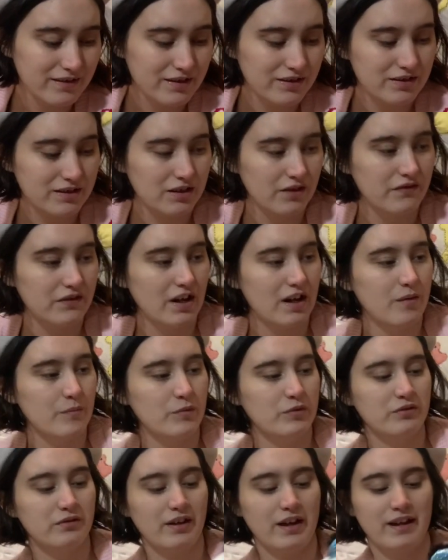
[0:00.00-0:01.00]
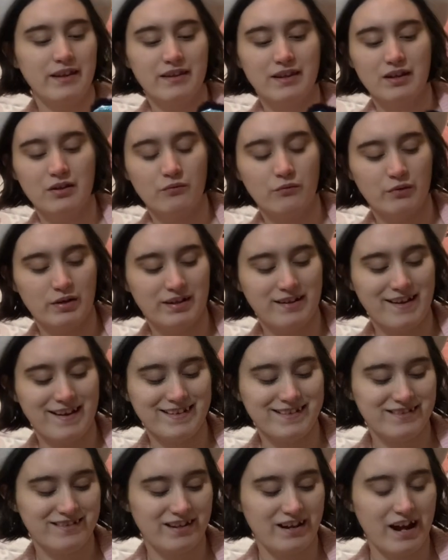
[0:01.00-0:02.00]
a stuffed animal and then
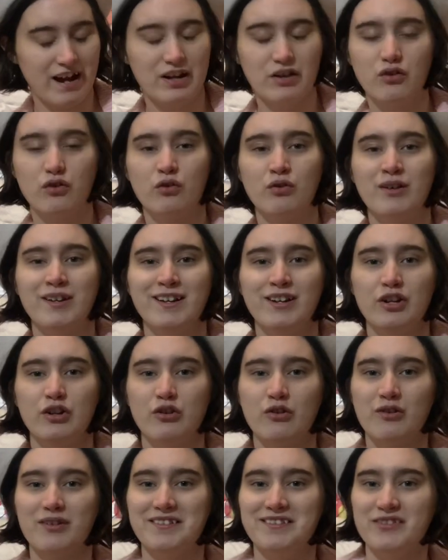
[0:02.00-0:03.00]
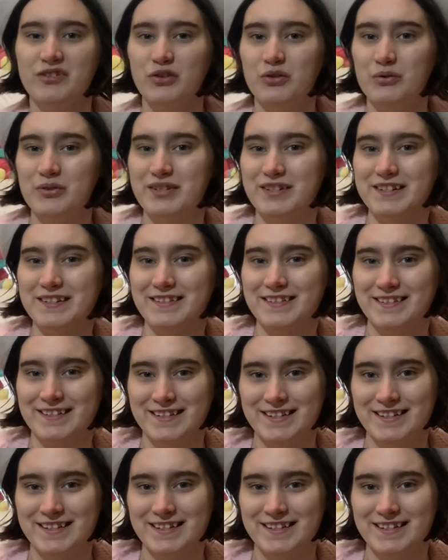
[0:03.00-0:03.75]
realized that I couldn't use it.